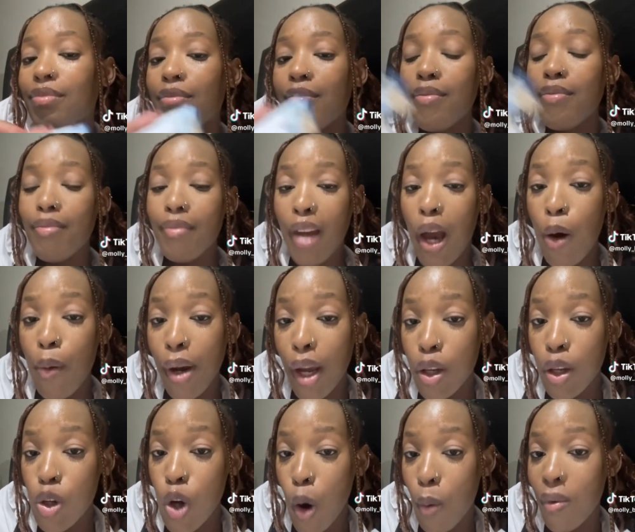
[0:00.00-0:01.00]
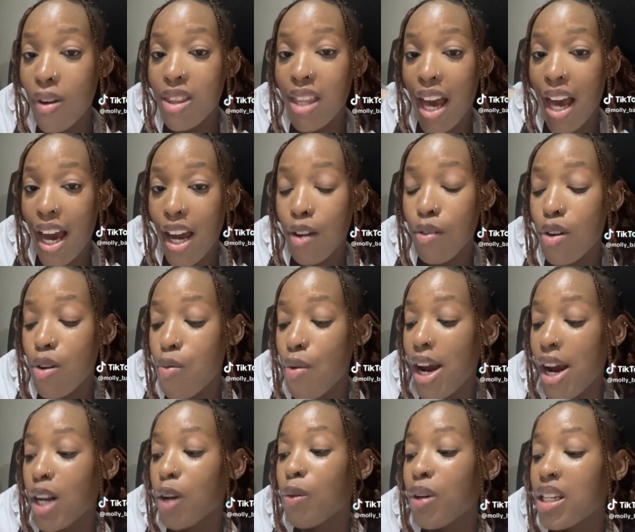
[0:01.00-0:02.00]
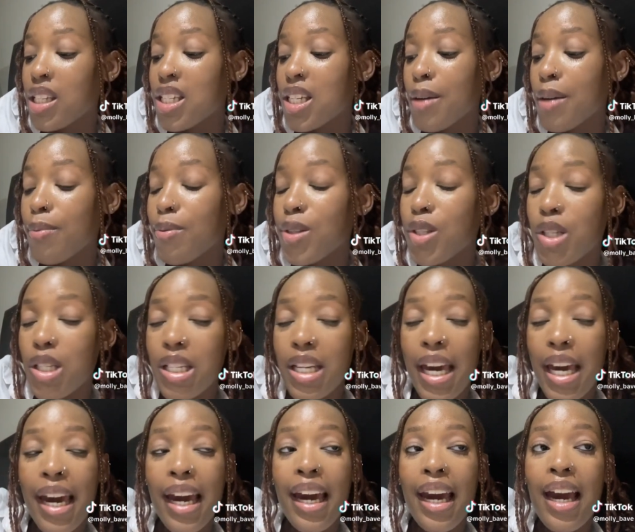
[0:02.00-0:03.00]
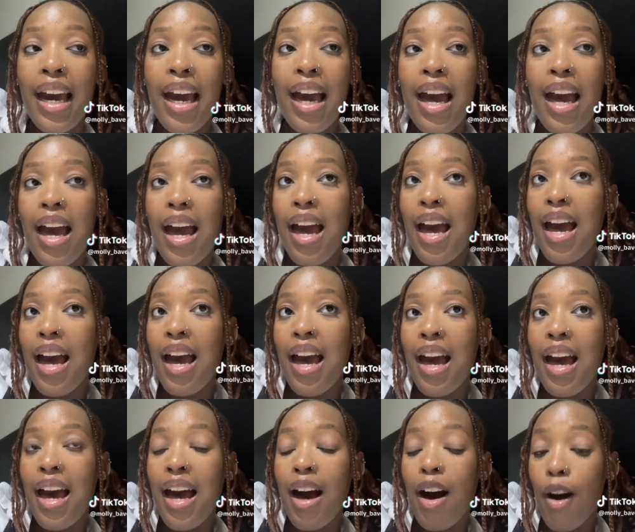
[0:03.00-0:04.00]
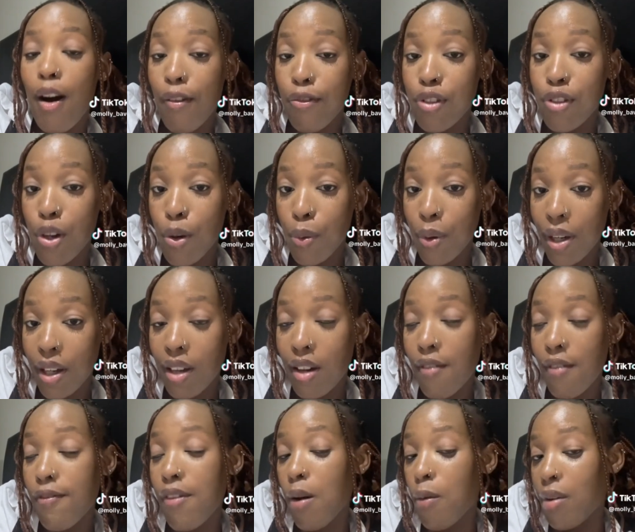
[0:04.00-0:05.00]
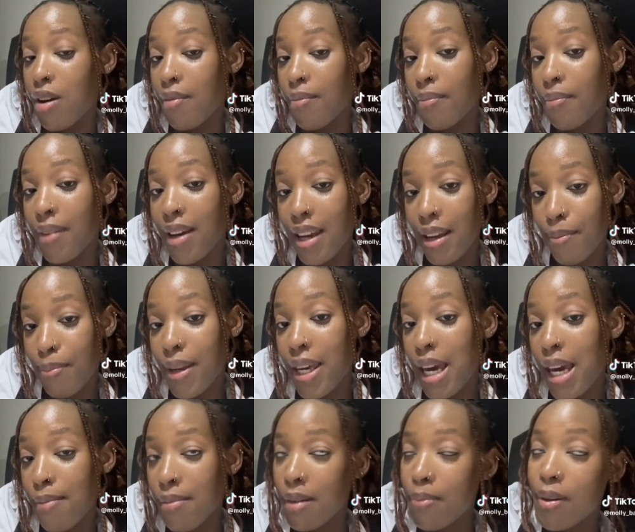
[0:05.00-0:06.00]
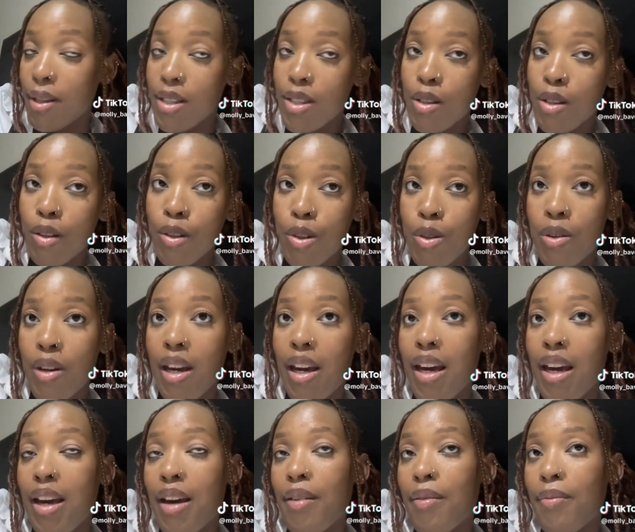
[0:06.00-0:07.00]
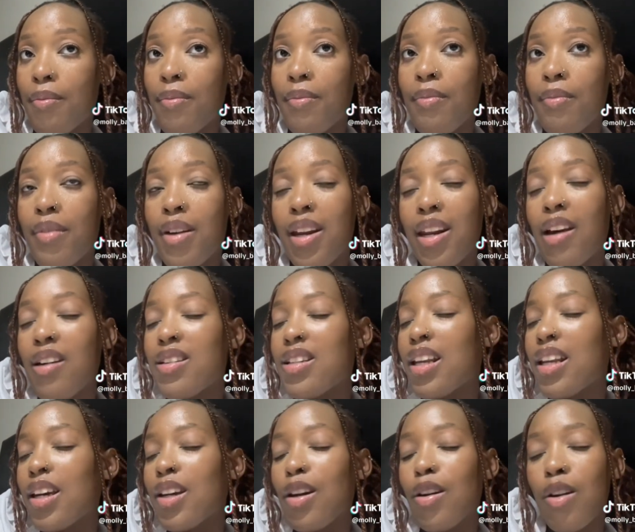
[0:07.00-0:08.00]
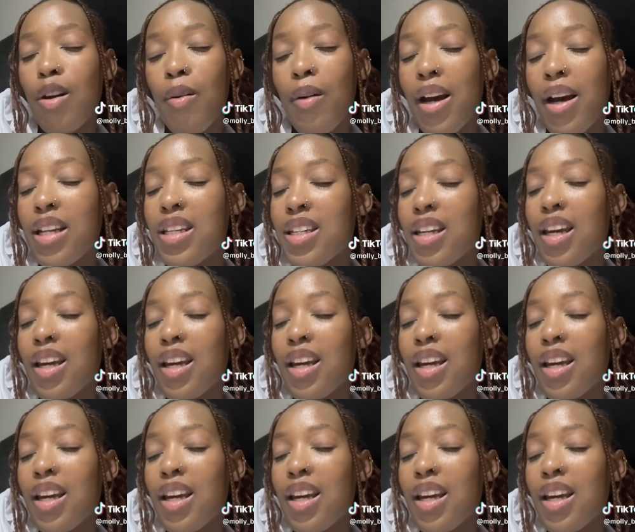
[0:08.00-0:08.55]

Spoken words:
I went home with 100 rand tips today after working from 1 p.m. up until 2 a.m. And I was like, you know what?